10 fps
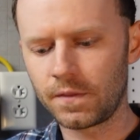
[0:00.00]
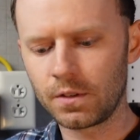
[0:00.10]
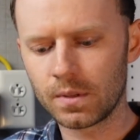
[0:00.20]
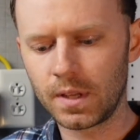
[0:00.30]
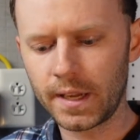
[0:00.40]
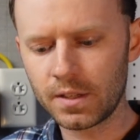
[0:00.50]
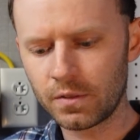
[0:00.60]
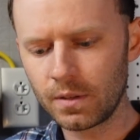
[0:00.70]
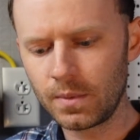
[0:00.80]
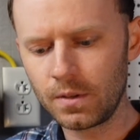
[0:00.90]
you would like
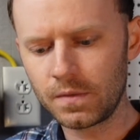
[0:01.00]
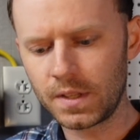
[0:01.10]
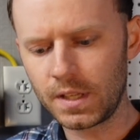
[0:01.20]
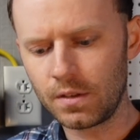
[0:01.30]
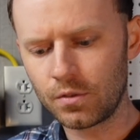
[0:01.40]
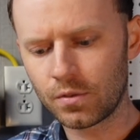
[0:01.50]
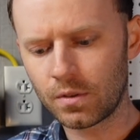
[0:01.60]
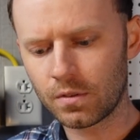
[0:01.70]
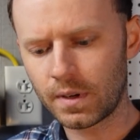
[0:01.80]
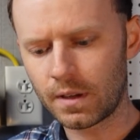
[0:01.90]
to remove the
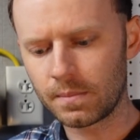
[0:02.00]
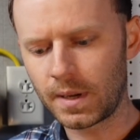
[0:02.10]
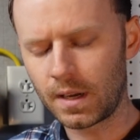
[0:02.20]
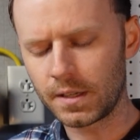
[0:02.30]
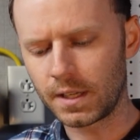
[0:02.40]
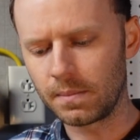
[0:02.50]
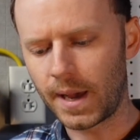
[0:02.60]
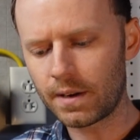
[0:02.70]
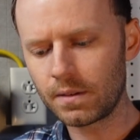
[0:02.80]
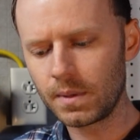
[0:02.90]
neutral ground bond in
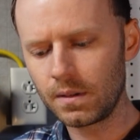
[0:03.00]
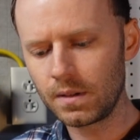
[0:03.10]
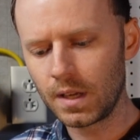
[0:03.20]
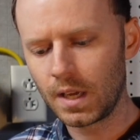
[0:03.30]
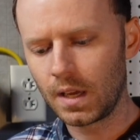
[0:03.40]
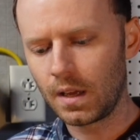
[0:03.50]
battery mode,